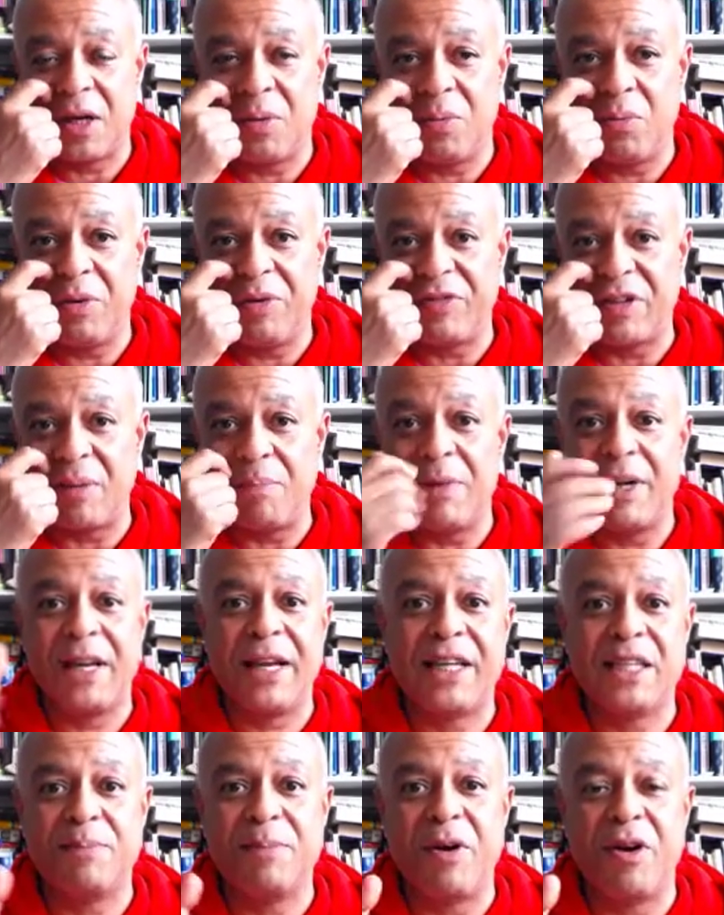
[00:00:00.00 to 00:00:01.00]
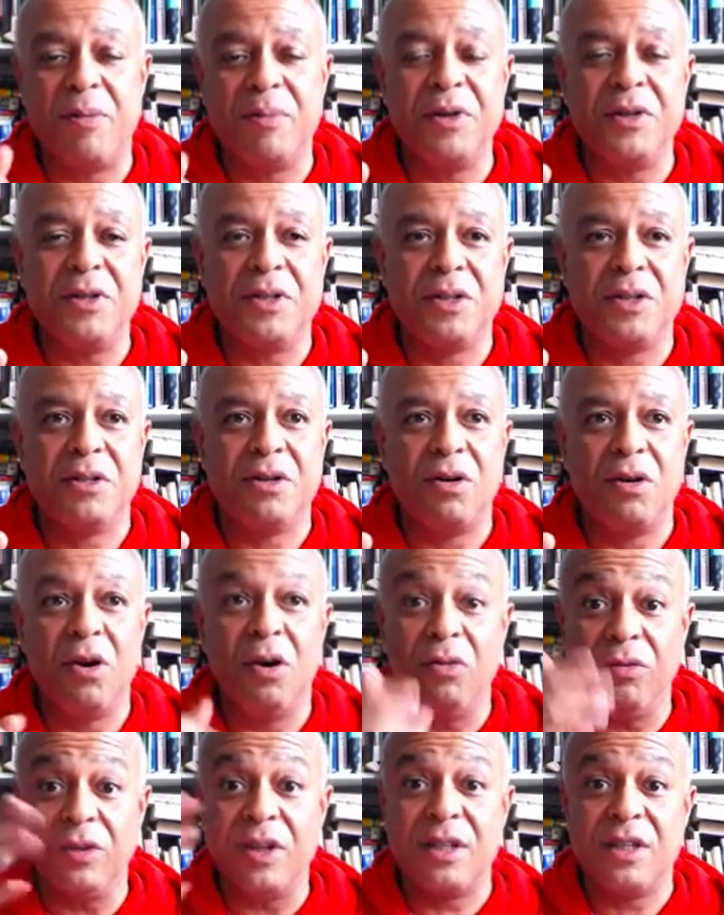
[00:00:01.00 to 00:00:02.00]
We've done many experiments
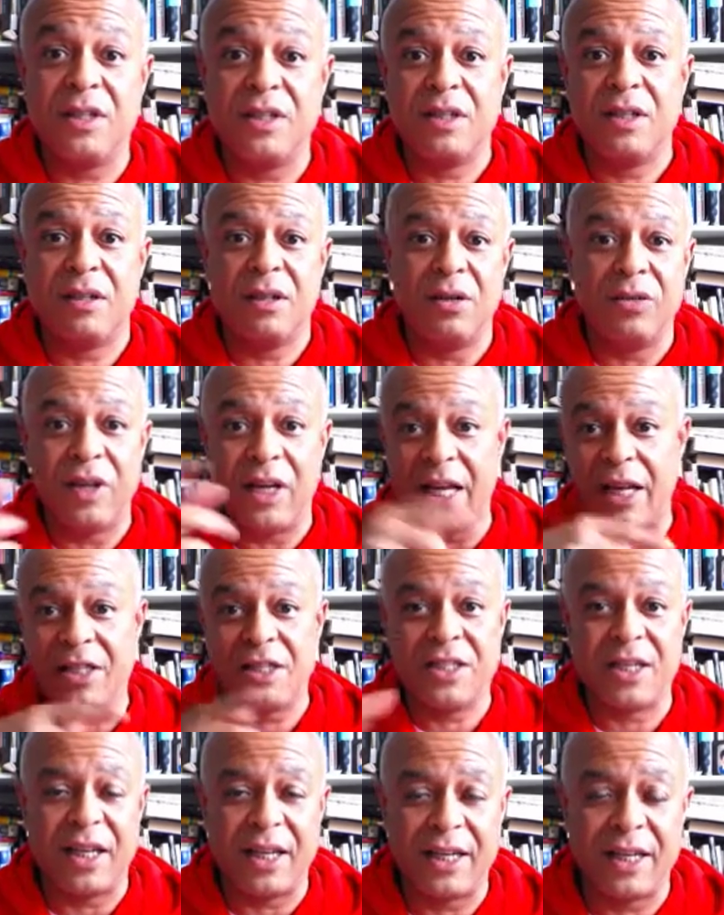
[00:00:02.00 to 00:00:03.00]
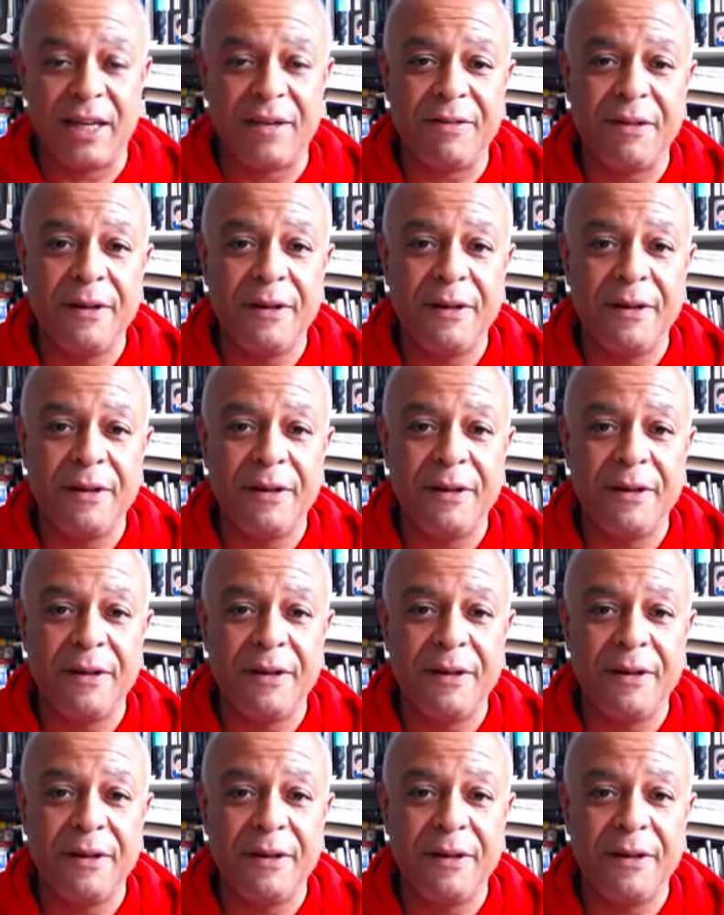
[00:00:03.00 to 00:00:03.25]
on this, on the lectures I give.